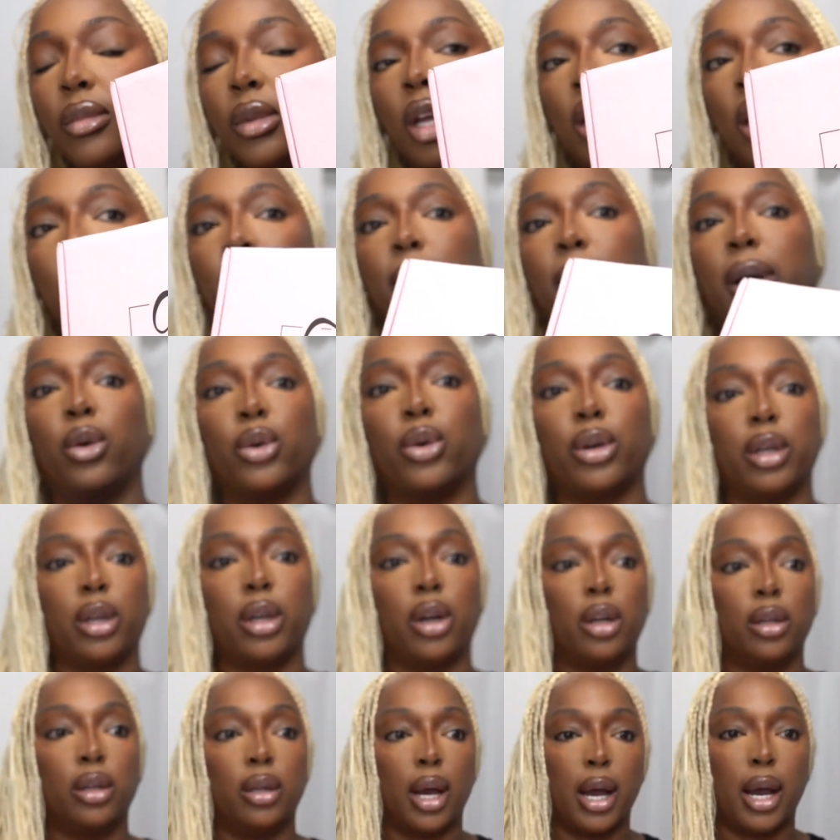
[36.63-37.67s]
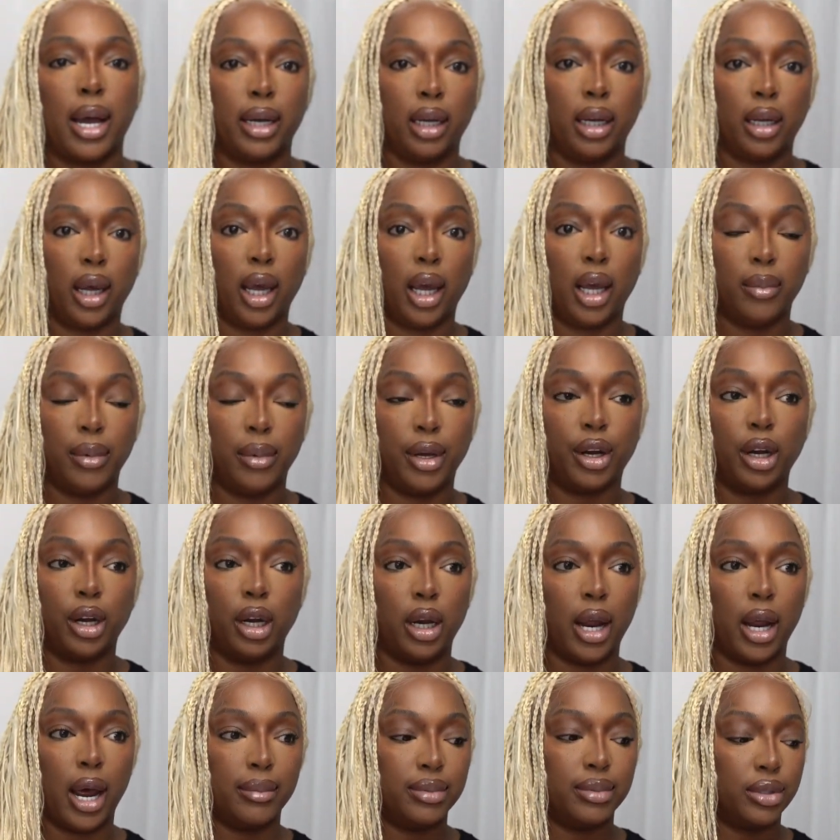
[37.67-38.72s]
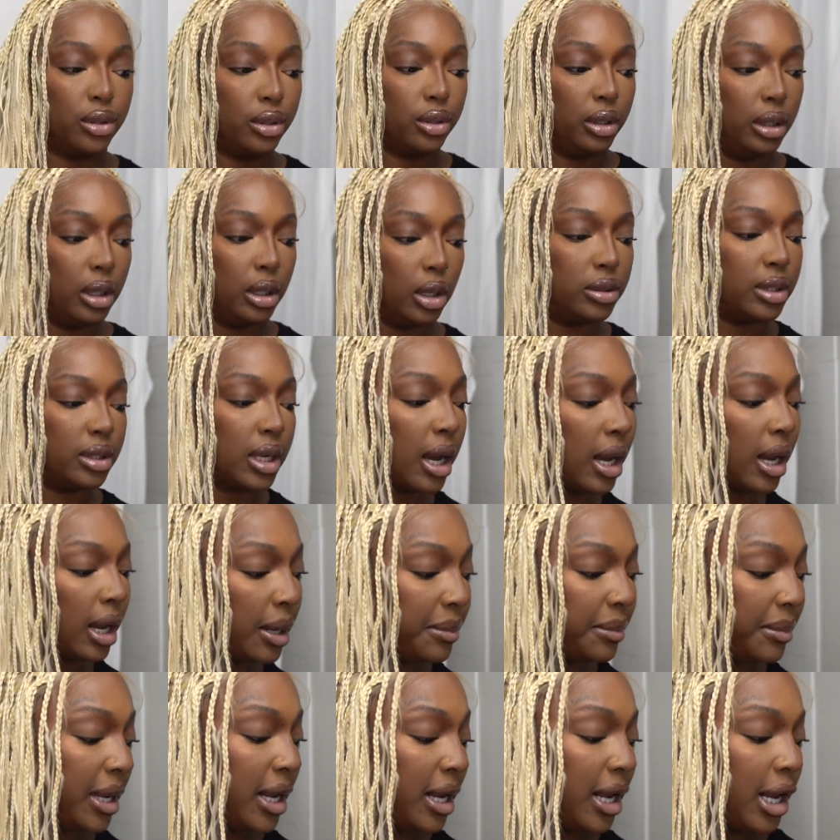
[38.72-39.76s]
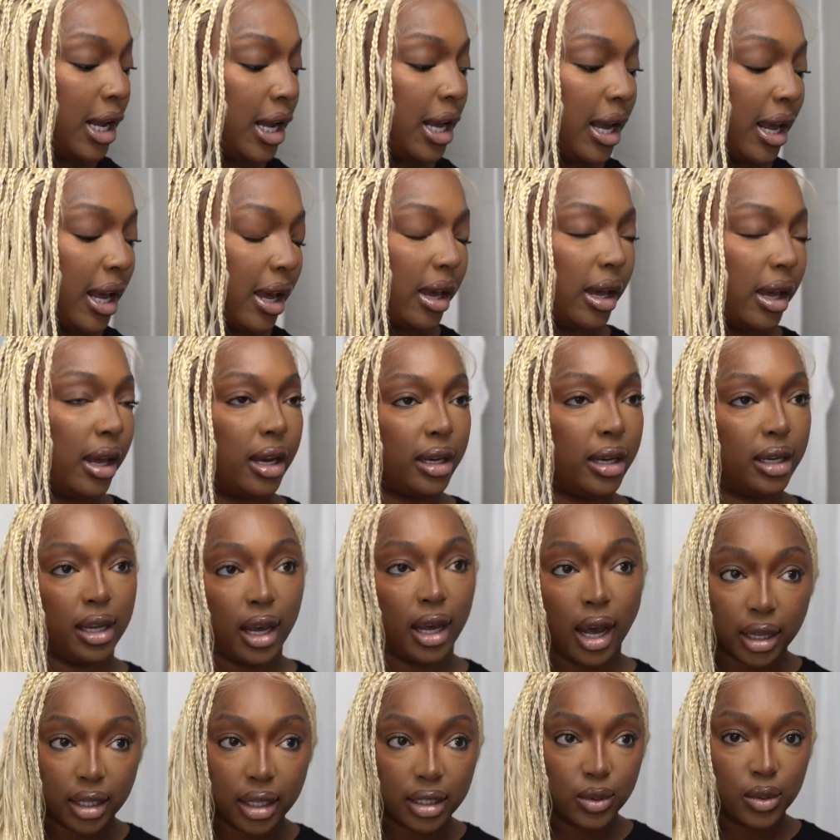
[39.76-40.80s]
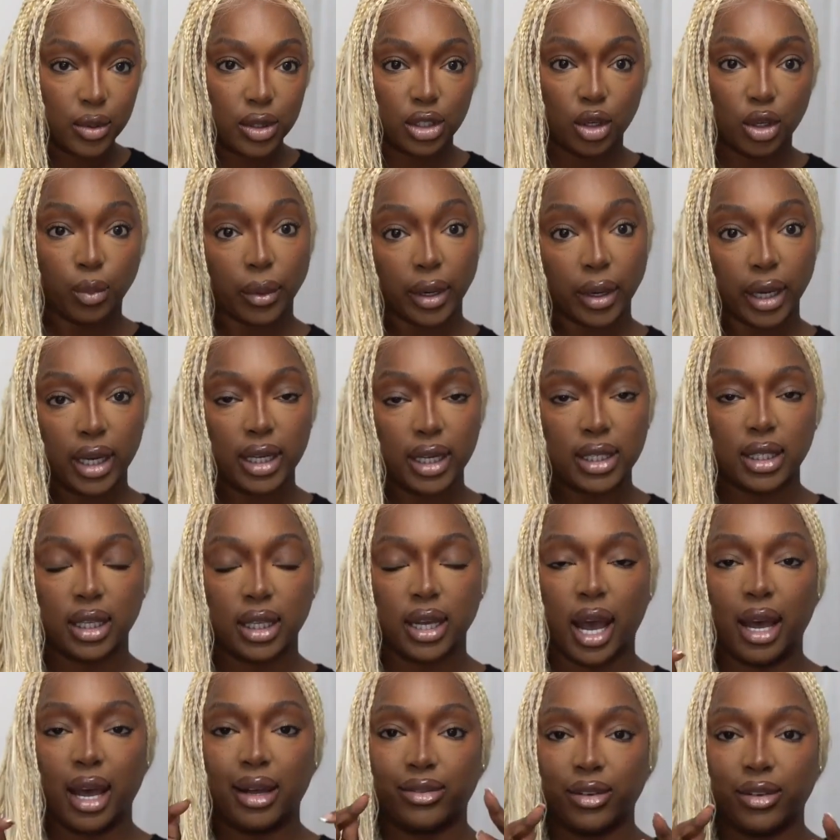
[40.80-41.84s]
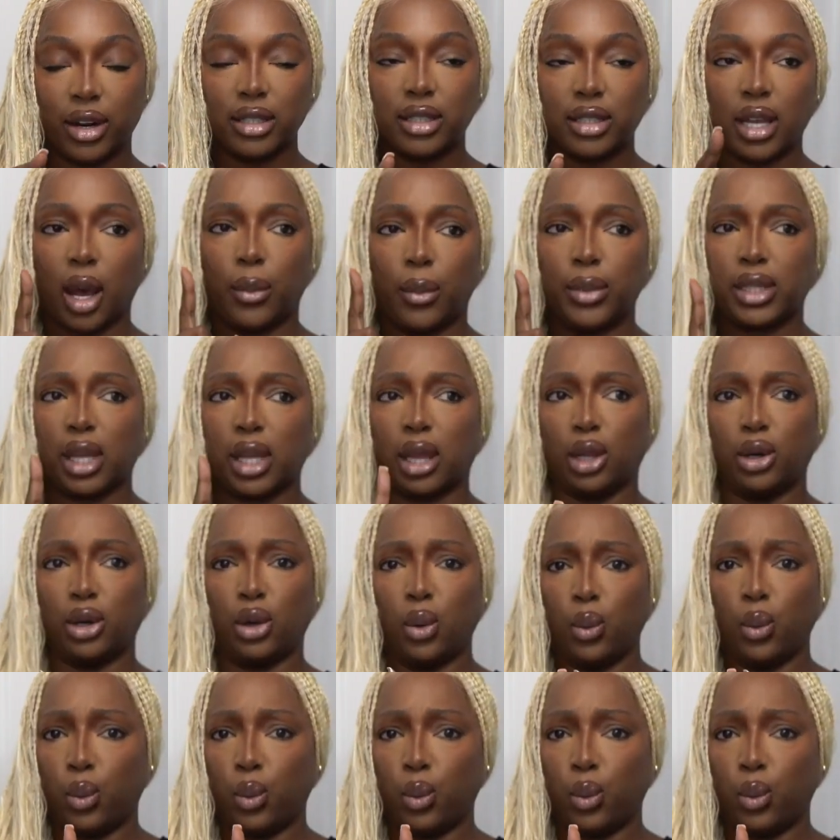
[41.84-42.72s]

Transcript: I ordered it online. It came here in absolutely no time, and yeah, this was super easy. At first I was a little